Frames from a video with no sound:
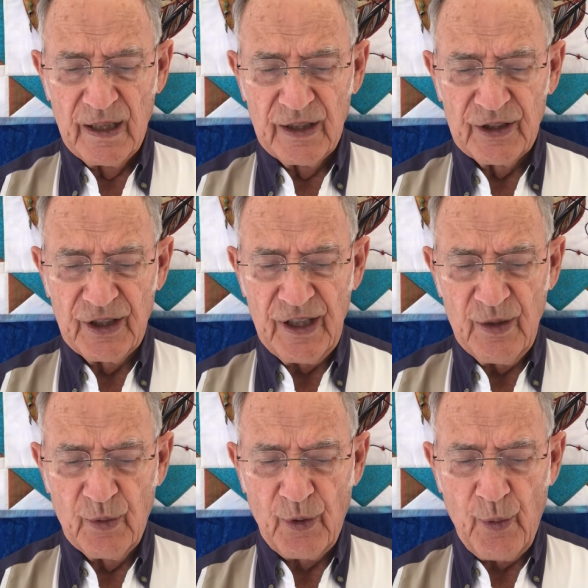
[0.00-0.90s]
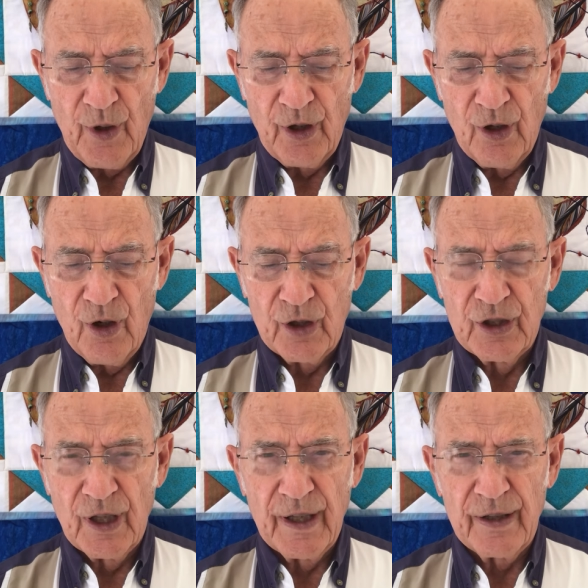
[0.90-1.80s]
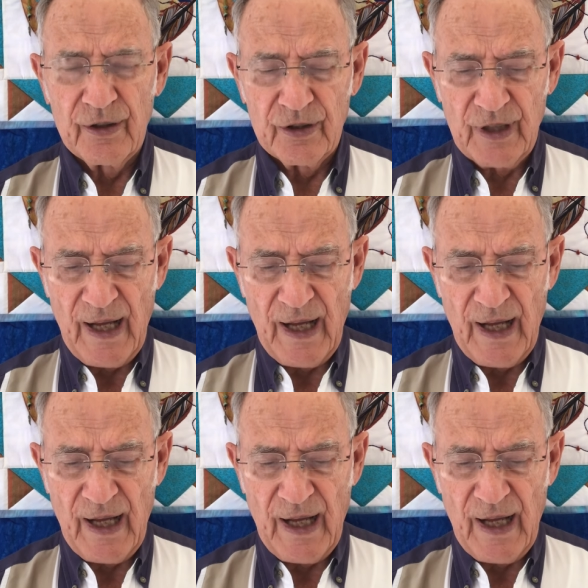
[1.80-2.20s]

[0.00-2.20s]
See with what large letters